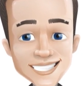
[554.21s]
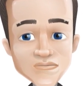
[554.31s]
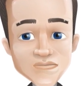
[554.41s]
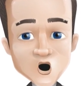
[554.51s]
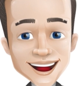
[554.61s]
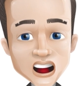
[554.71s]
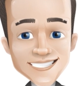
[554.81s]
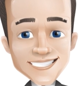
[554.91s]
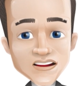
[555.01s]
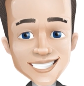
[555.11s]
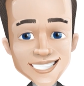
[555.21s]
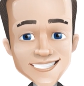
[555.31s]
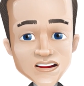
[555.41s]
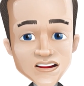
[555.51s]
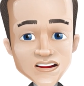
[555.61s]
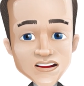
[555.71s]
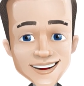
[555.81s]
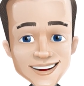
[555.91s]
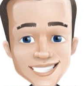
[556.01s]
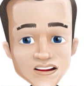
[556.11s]
multiple small profits in
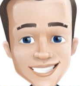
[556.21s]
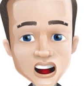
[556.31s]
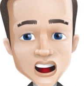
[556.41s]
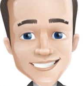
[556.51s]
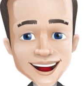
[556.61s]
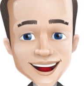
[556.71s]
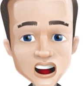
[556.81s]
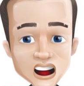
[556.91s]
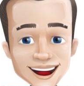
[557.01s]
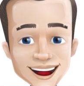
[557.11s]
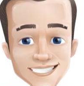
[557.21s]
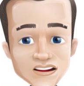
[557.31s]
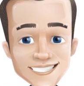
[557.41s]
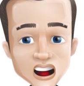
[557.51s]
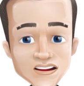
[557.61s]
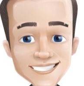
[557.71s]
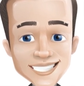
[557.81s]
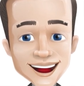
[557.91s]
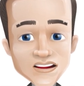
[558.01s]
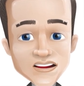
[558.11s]
a typical trading range. It's
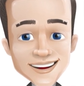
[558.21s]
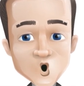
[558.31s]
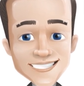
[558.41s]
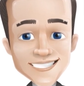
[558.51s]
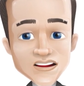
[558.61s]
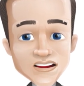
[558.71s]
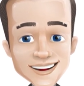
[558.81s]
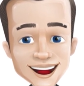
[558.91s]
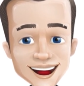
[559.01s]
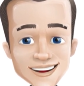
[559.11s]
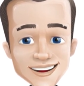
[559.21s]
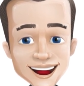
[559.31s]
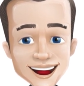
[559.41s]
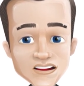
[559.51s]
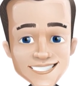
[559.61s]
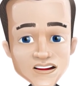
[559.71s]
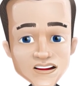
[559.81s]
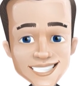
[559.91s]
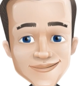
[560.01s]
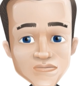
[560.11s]
recommended they use technical indicators that
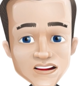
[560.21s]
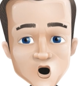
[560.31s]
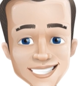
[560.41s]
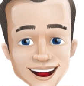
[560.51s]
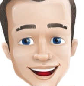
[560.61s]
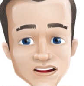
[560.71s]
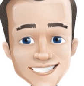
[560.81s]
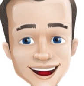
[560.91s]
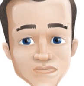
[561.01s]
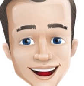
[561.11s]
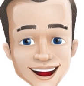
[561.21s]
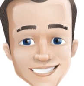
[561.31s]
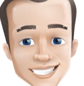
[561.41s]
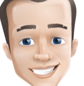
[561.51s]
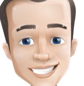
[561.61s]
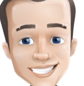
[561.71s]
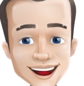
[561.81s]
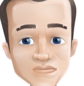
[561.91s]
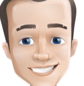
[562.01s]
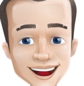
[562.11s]
are, are intended for very small
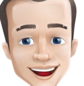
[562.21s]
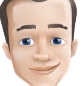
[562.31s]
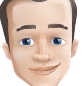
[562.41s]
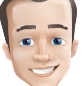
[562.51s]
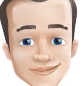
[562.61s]
time frames.